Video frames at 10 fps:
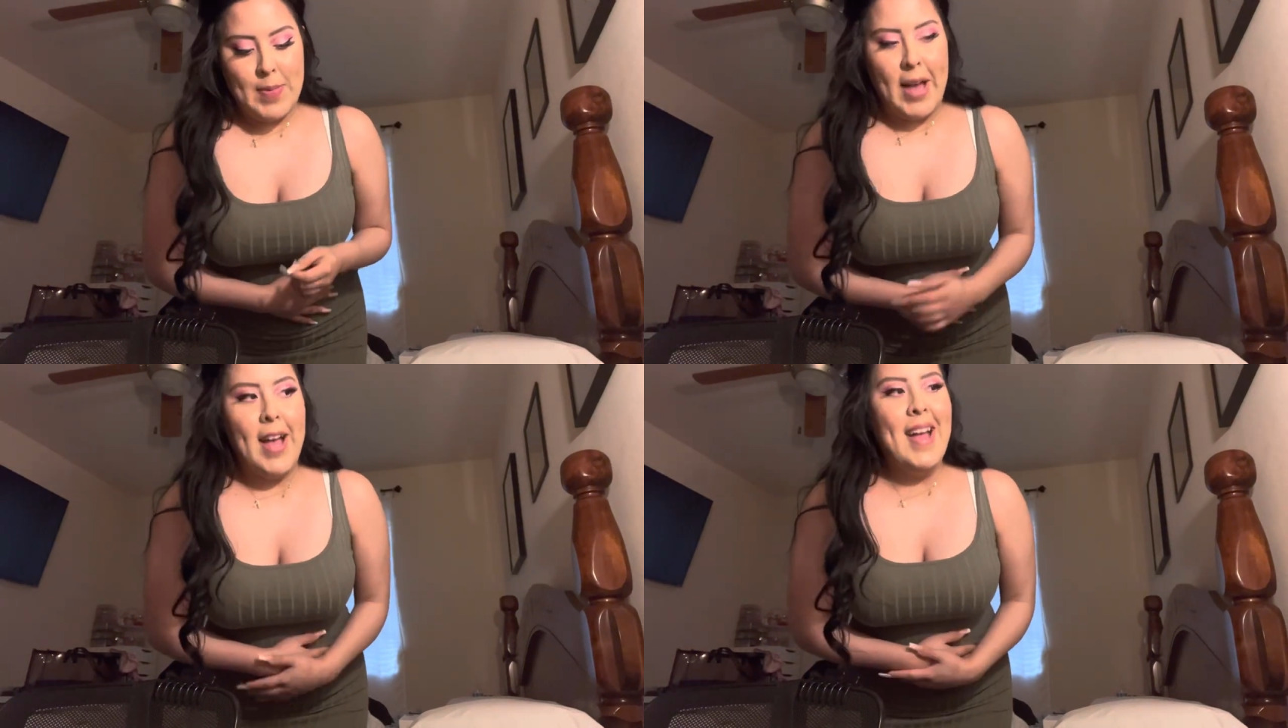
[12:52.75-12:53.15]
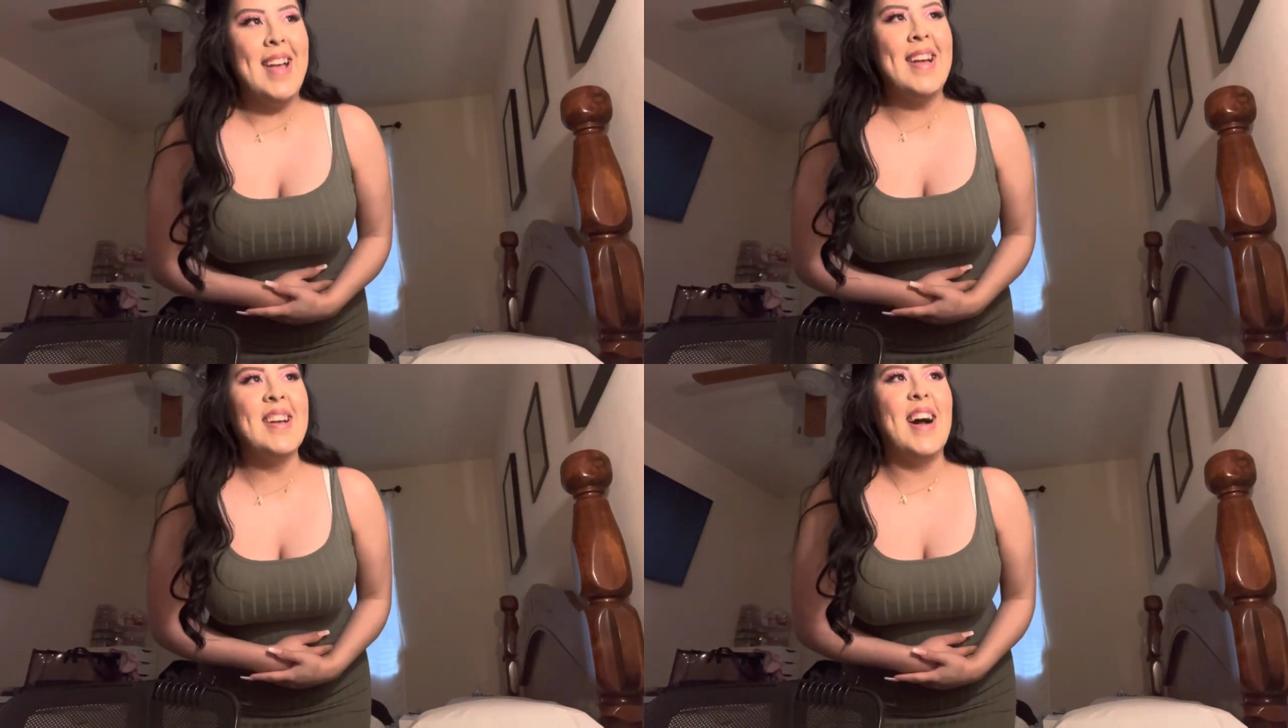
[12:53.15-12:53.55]
But
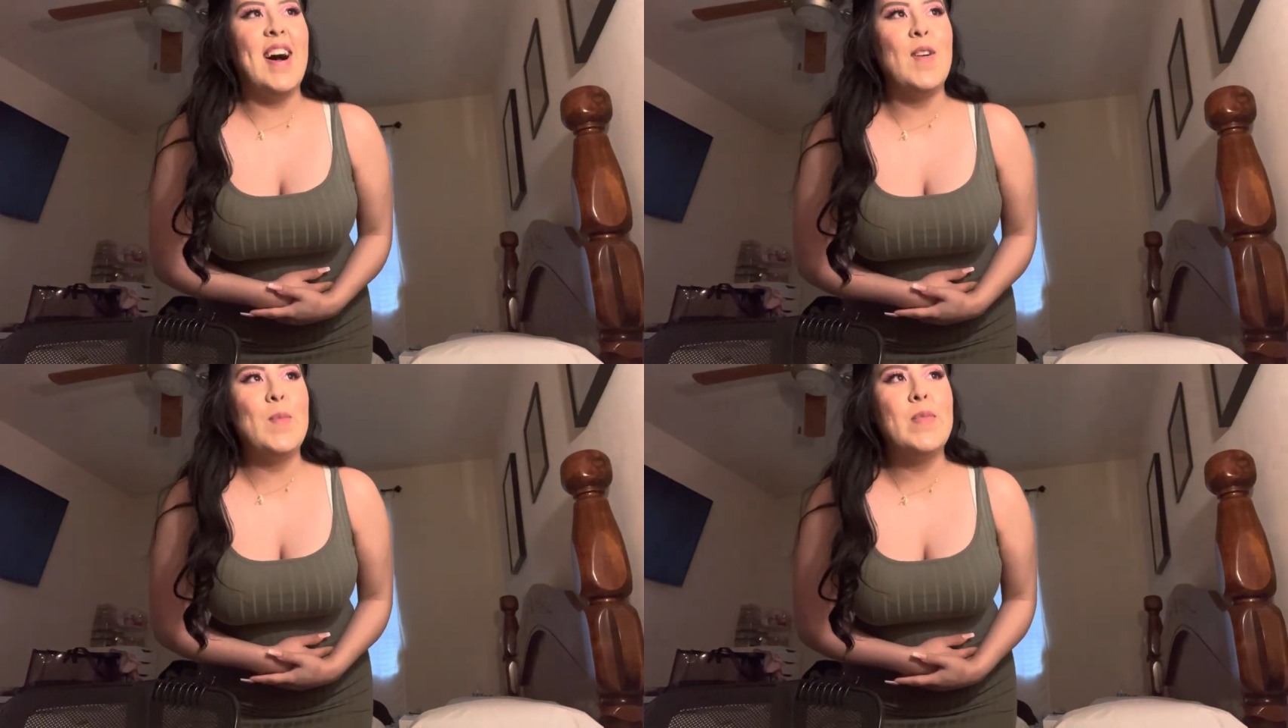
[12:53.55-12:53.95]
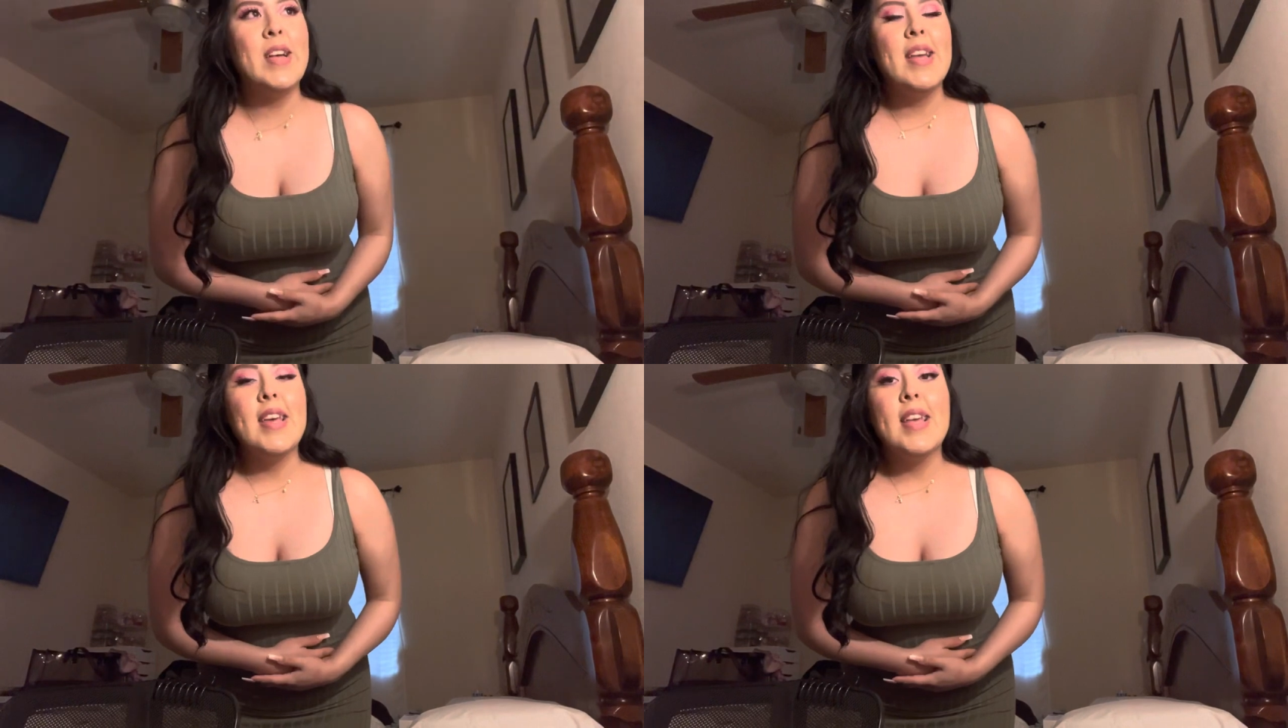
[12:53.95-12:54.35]

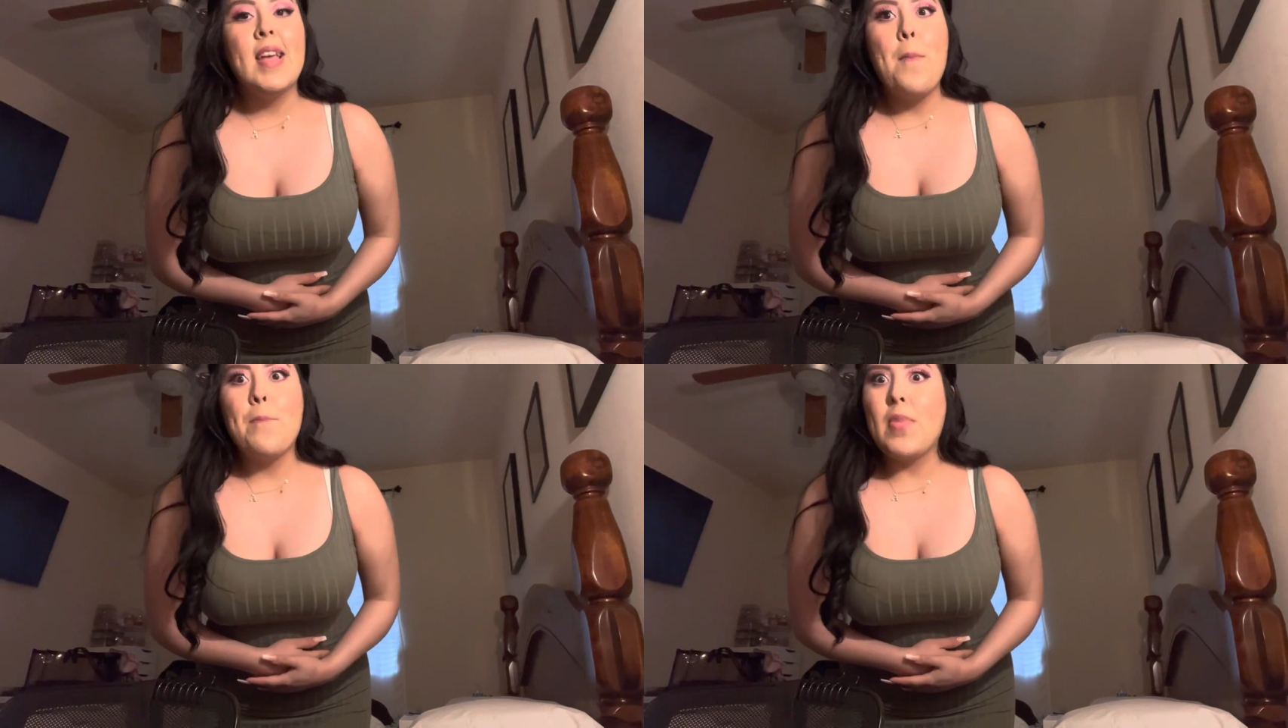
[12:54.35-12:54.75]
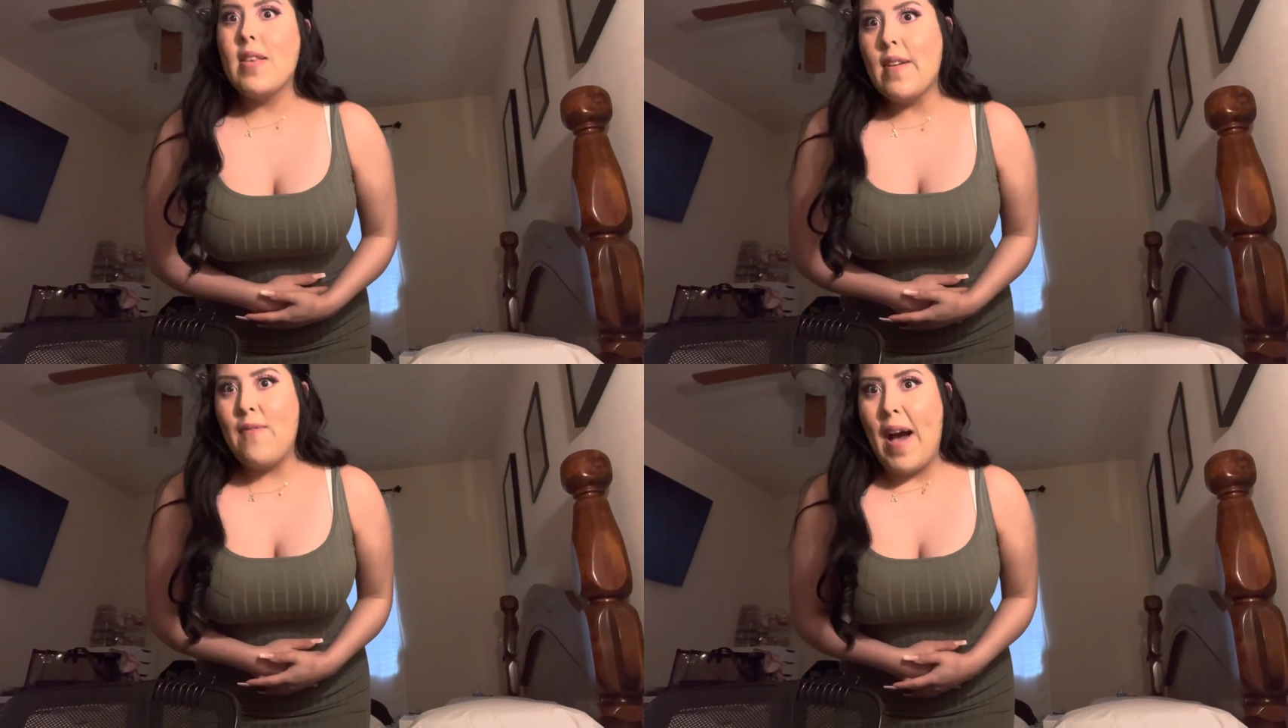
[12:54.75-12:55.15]

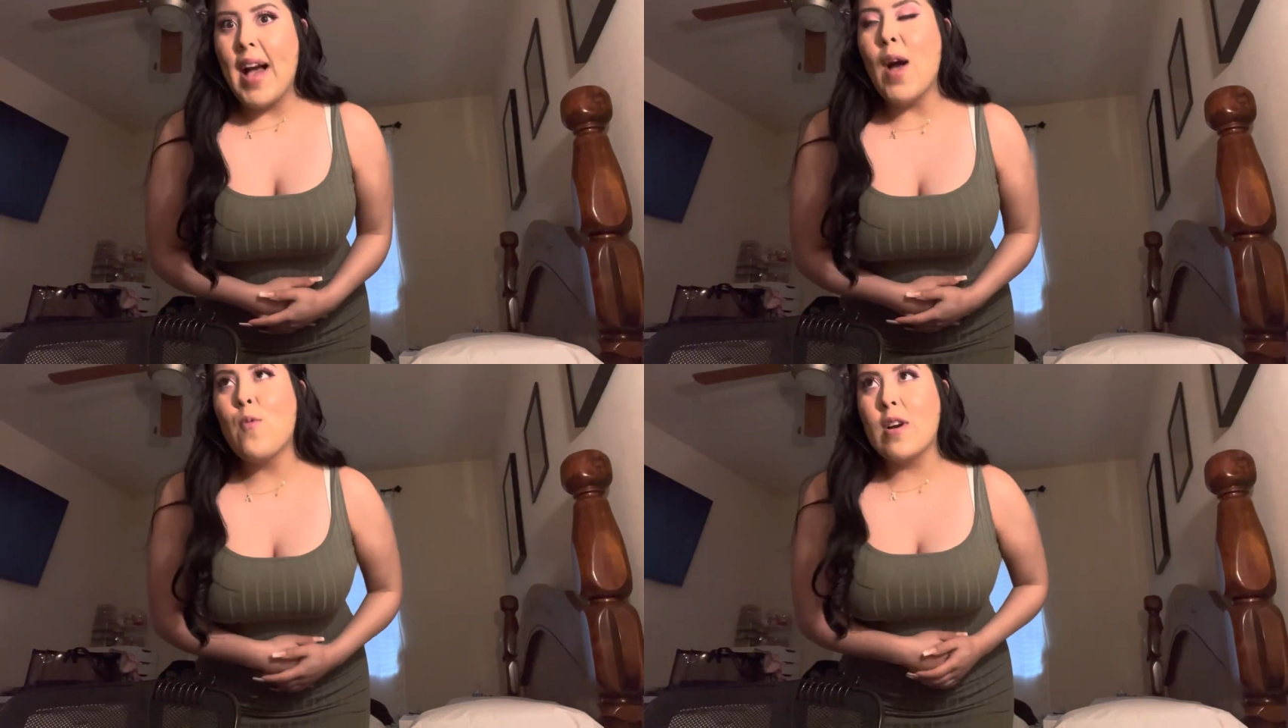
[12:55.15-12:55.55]
the faja